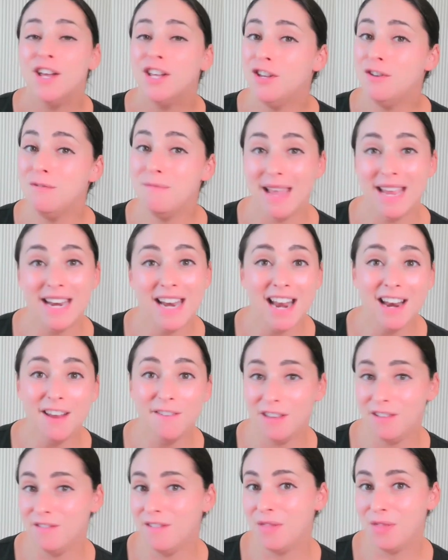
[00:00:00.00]
you may not have
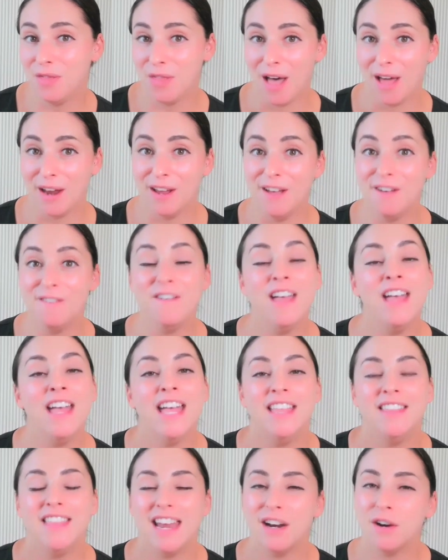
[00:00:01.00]
even thought of
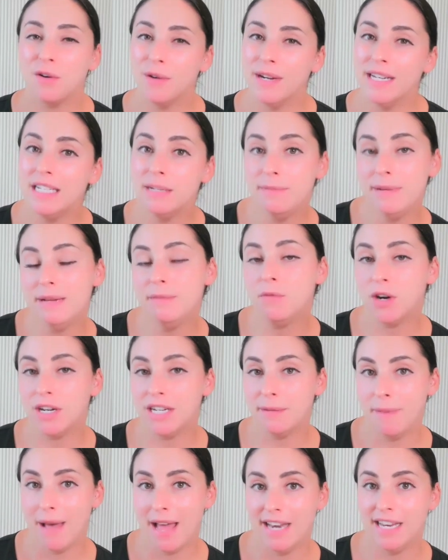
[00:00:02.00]
that are going to be more
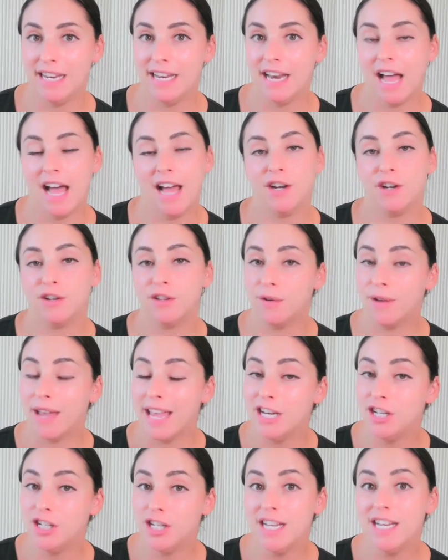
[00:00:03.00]
dependent on your
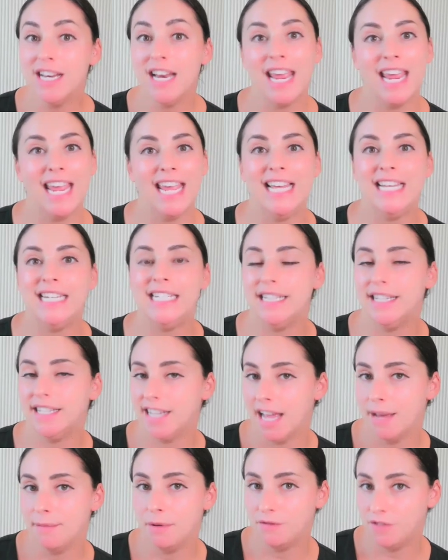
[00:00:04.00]
location and the
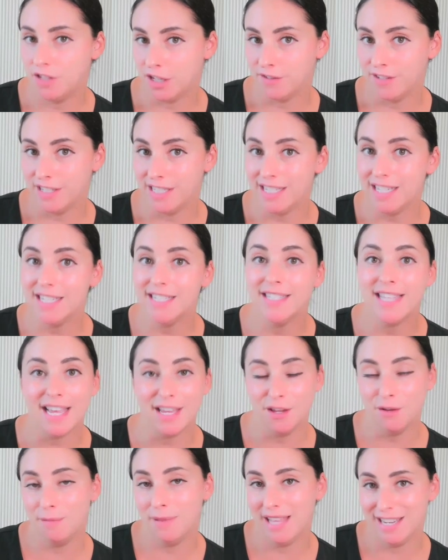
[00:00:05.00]
type of services that
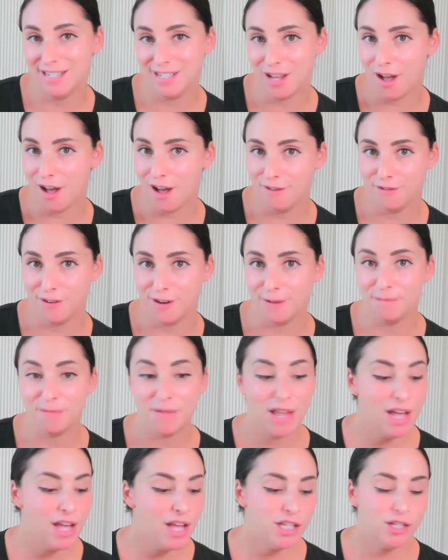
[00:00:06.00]
you plan to offer.
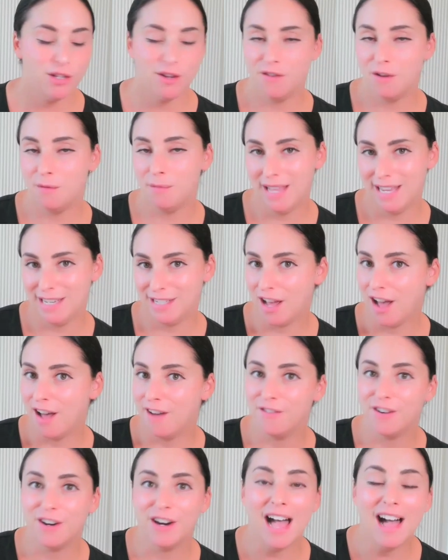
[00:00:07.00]
So if you plan to
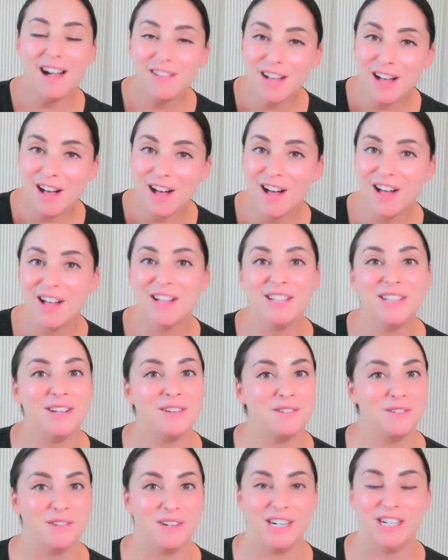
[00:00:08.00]
offer
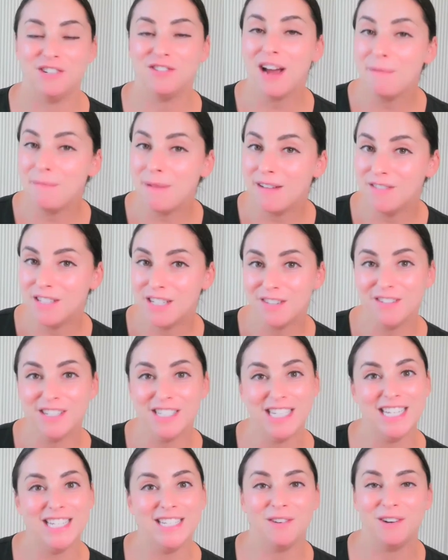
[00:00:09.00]
alcohol or drop-off
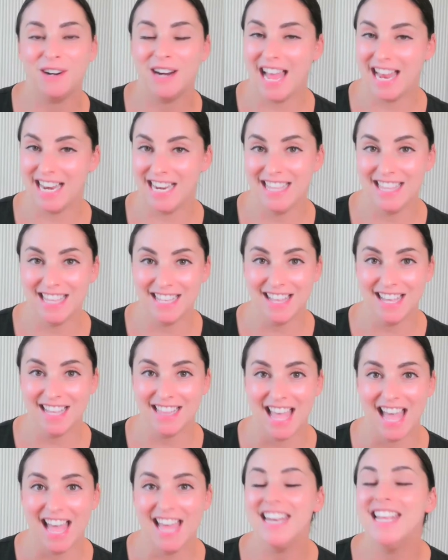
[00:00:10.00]
services or anything like
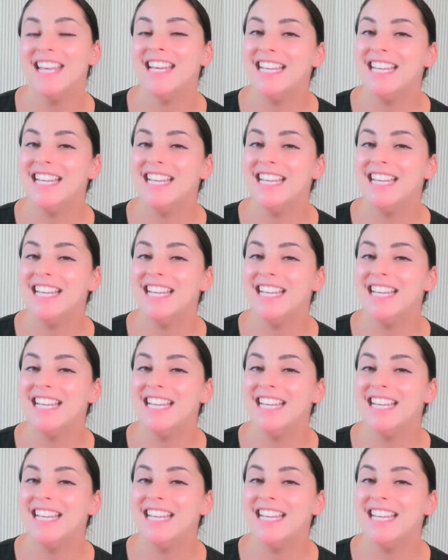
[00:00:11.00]
that,